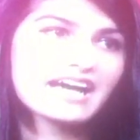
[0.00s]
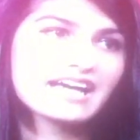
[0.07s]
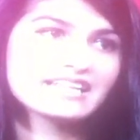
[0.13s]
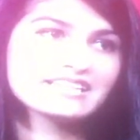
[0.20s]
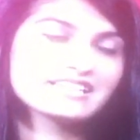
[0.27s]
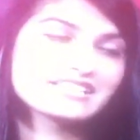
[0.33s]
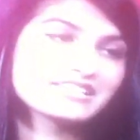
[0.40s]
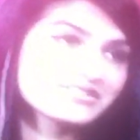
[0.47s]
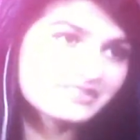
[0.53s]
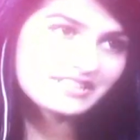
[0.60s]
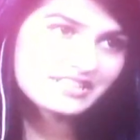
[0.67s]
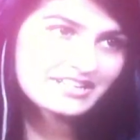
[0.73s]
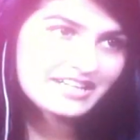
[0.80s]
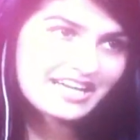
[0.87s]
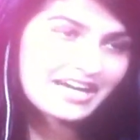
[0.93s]
I think it is
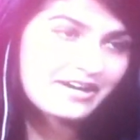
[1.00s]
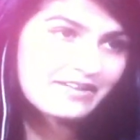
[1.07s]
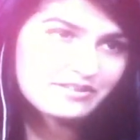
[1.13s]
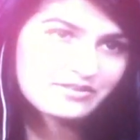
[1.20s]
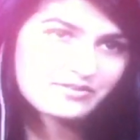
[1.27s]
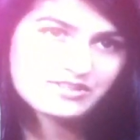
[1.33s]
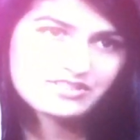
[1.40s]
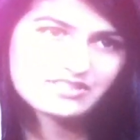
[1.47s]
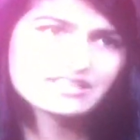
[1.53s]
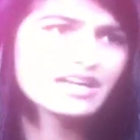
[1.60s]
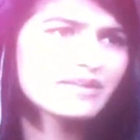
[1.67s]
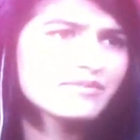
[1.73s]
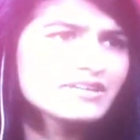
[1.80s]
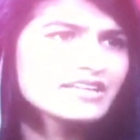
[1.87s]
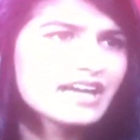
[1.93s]
really great how everyone's
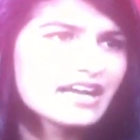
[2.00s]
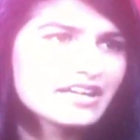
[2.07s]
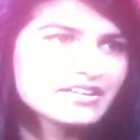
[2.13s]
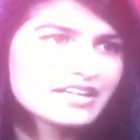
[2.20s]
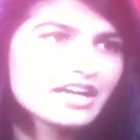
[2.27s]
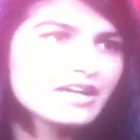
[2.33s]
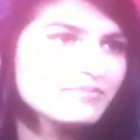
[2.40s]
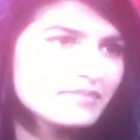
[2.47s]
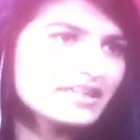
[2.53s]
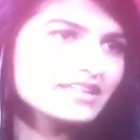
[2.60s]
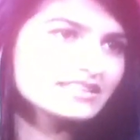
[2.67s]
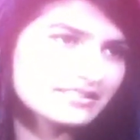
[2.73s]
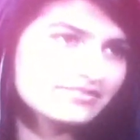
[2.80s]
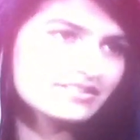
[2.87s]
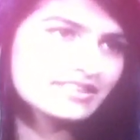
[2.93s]
just coming together to help
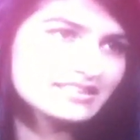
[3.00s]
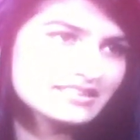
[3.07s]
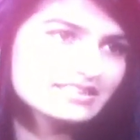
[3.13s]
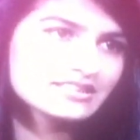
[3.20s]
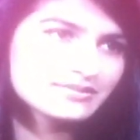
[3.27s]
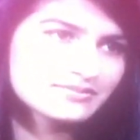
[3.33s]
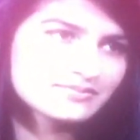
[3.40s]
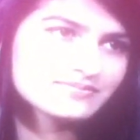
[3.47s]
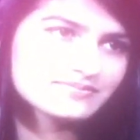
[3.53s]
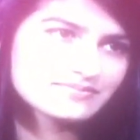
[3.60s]
make a difference.